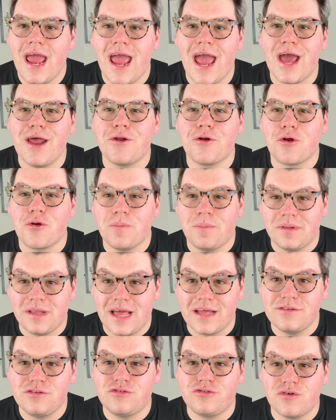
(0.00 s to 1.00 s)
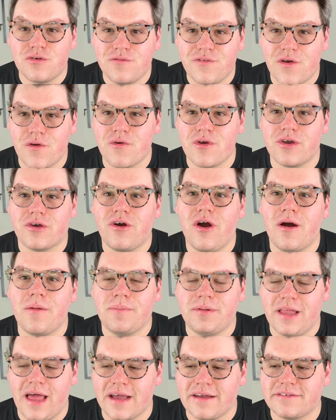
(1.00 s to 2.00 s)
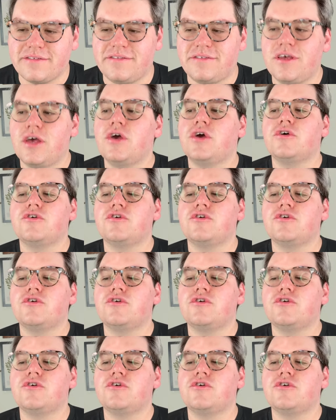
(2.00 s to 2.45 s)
And her blends are very complex.